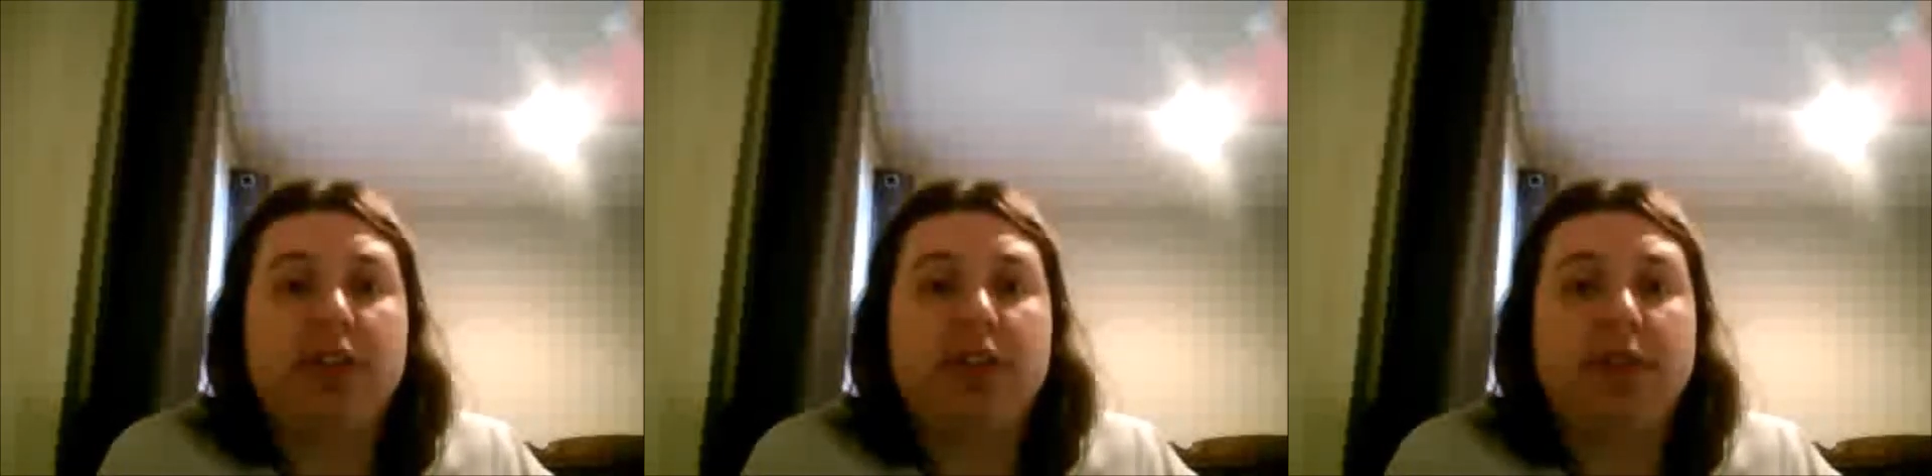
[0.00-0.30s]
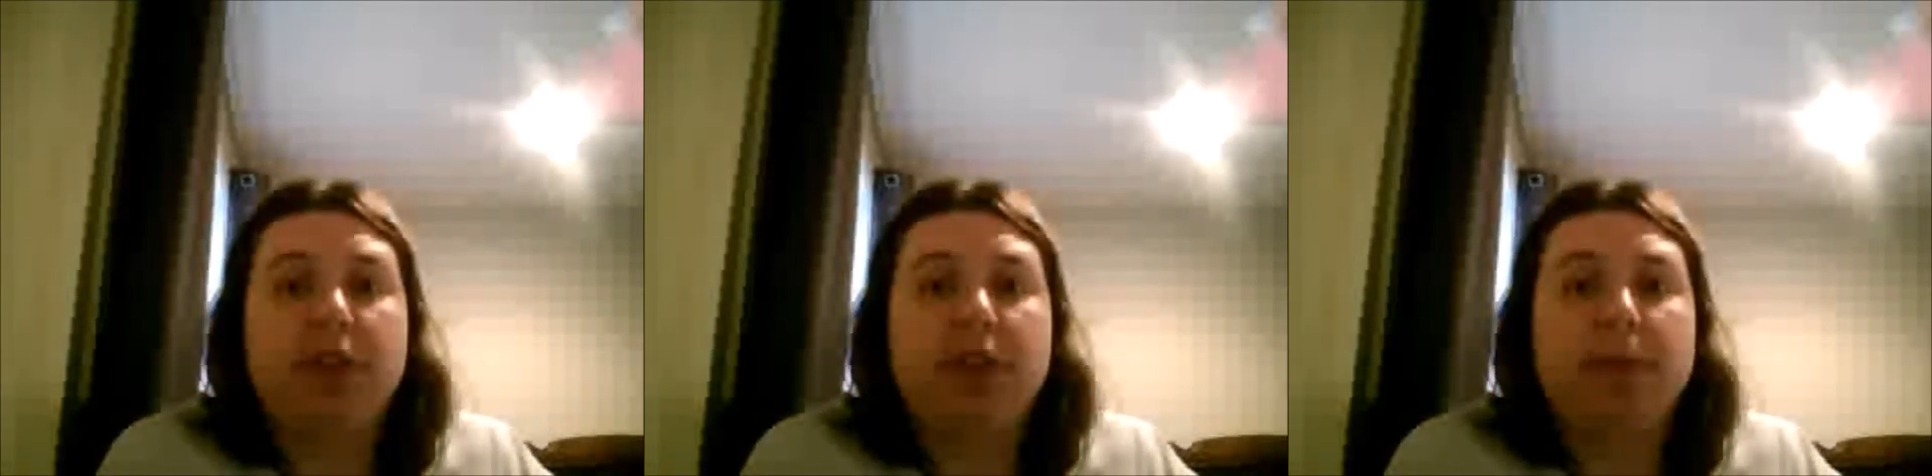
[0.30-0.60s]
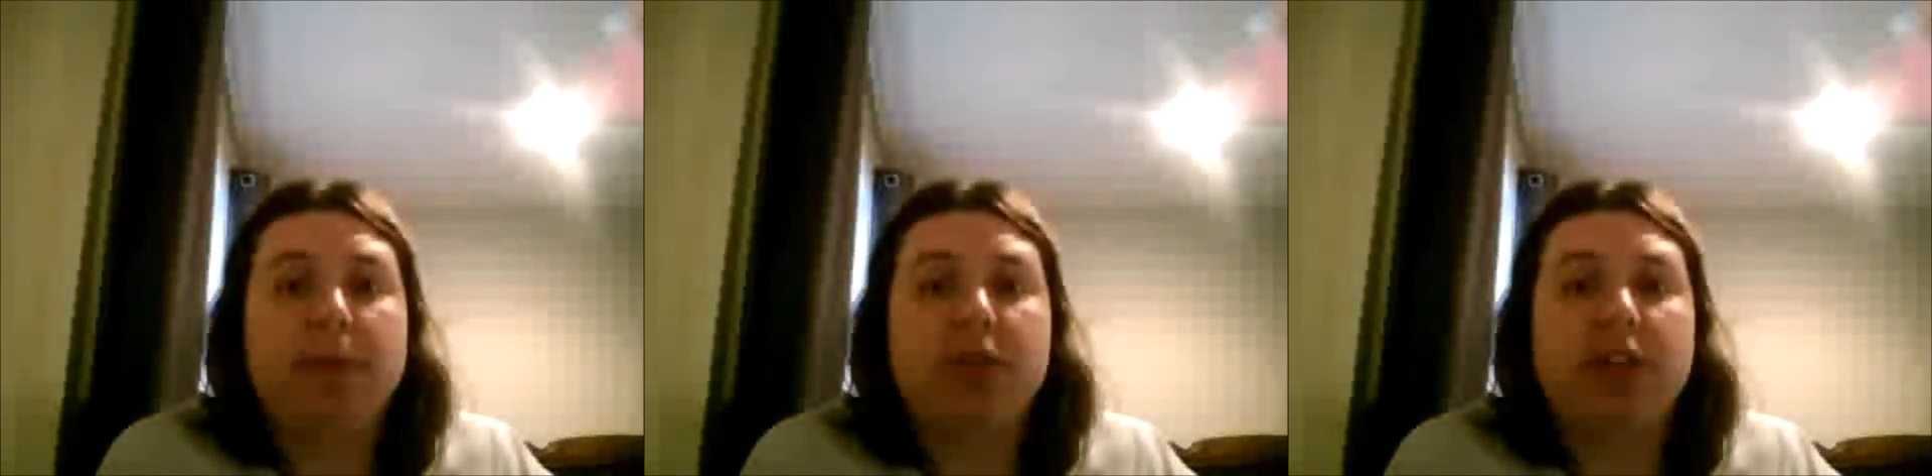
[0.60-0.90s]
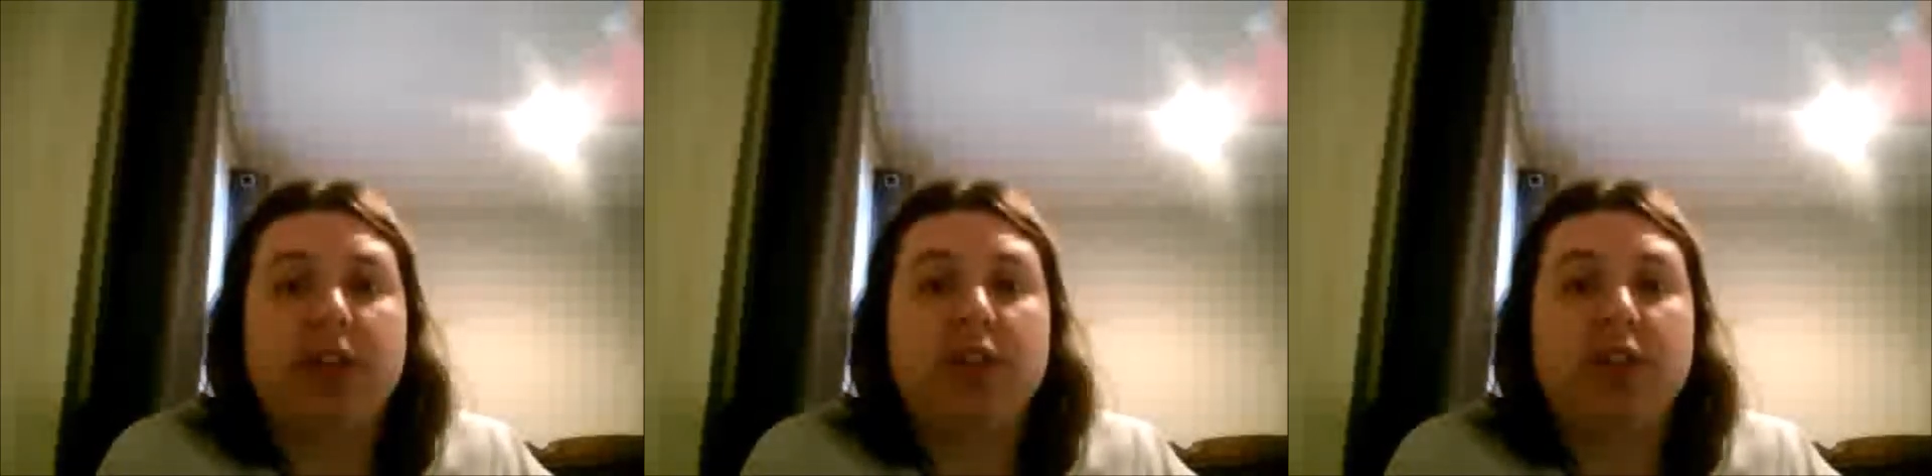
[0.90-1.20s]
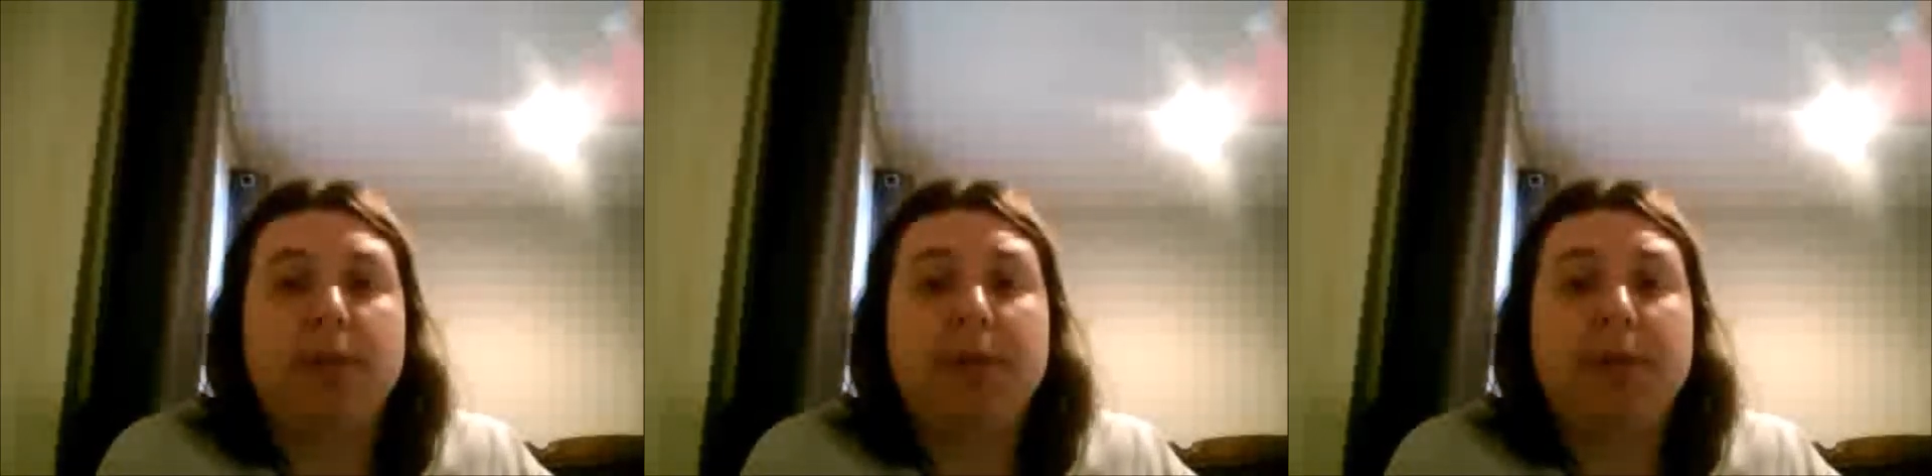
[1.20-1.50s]
theme music to the
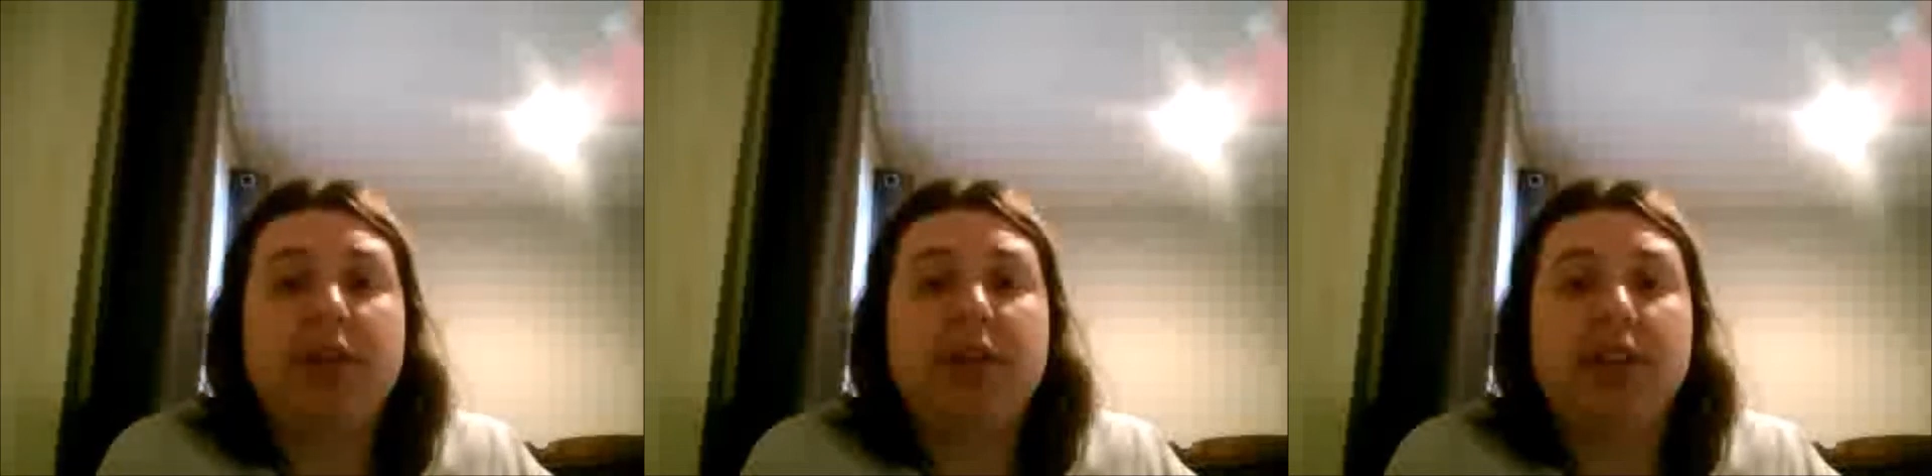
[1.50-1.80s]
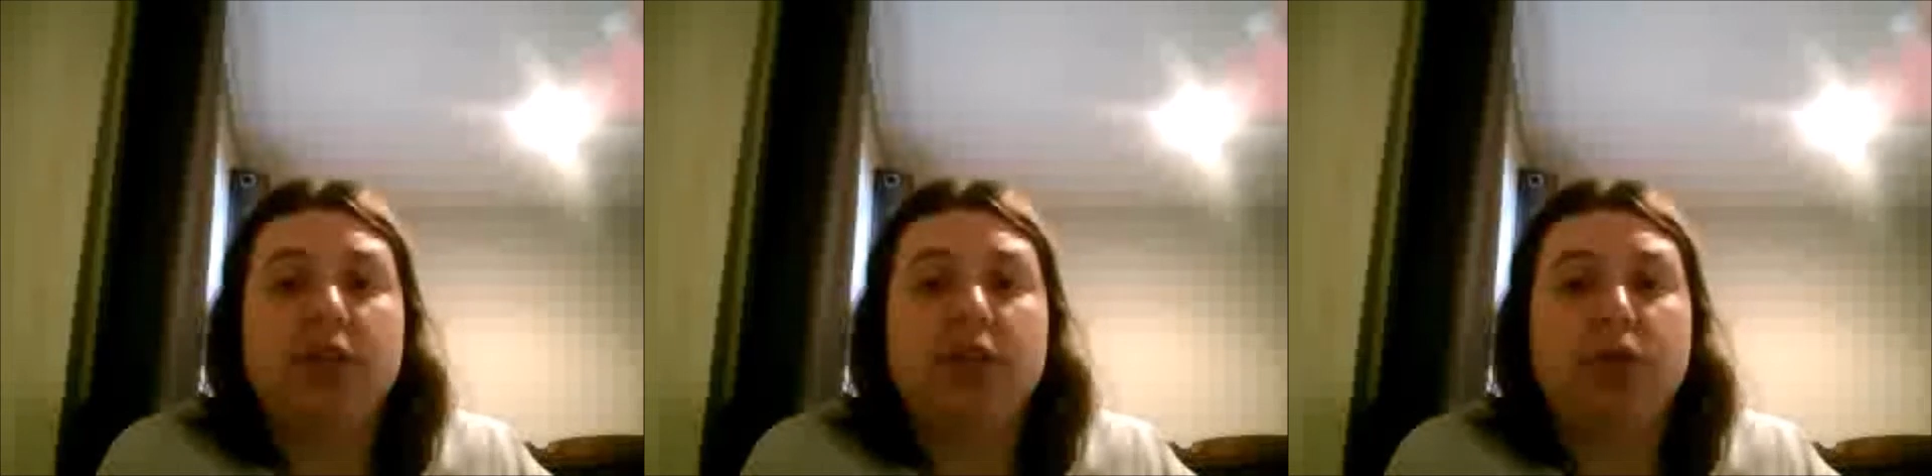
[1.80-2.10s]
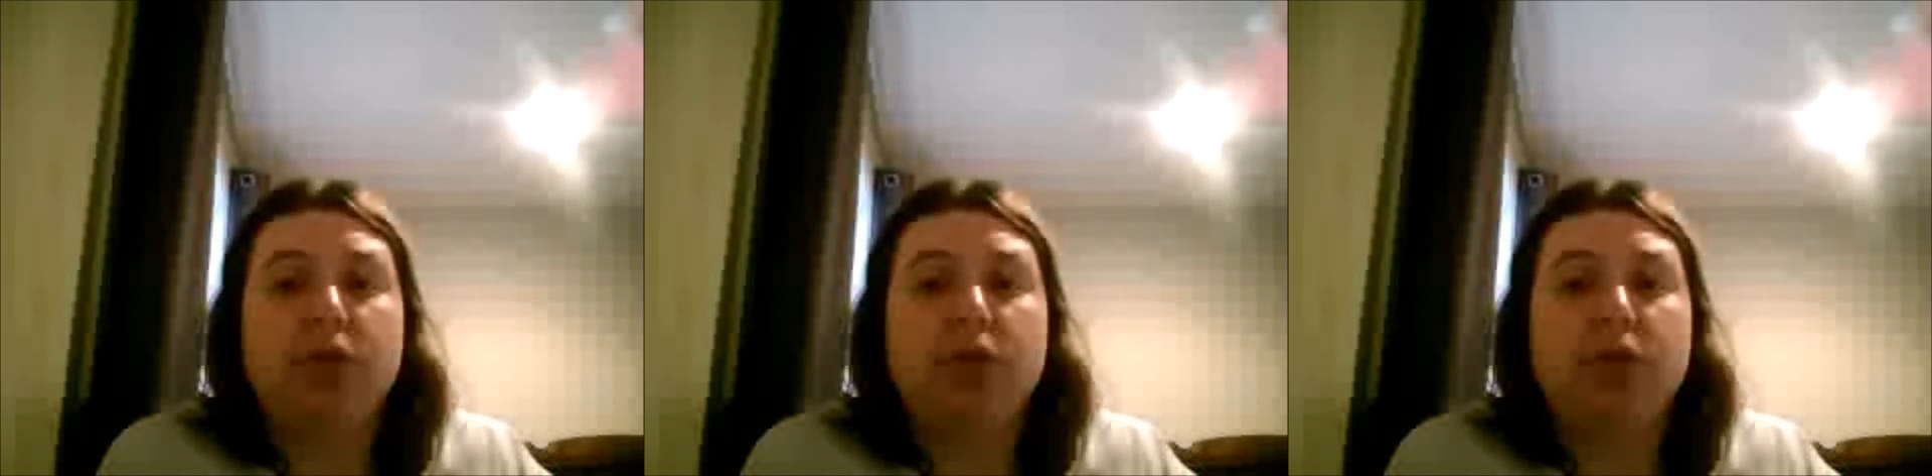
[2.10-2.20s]
BBC situation